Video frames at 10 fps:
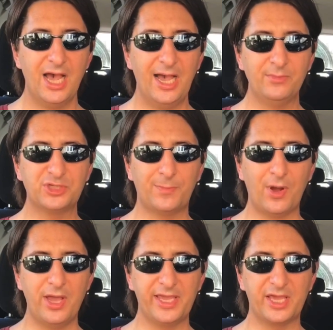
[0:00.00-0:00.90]
and was
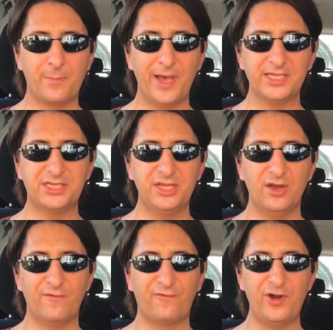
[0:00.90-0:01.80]
supplying a
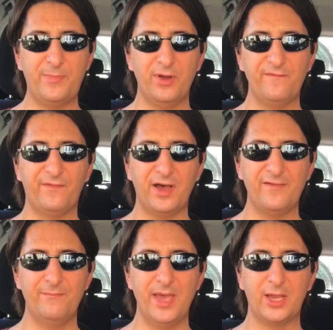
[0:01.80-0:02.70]
capacity of three point
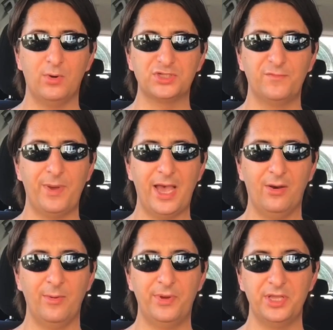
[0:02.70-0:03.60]
five megawatts of
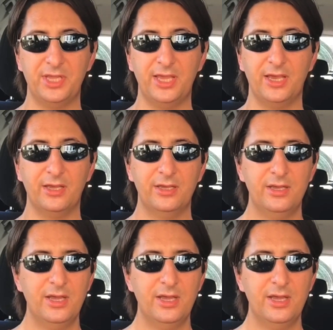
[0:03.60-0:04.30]
power per year.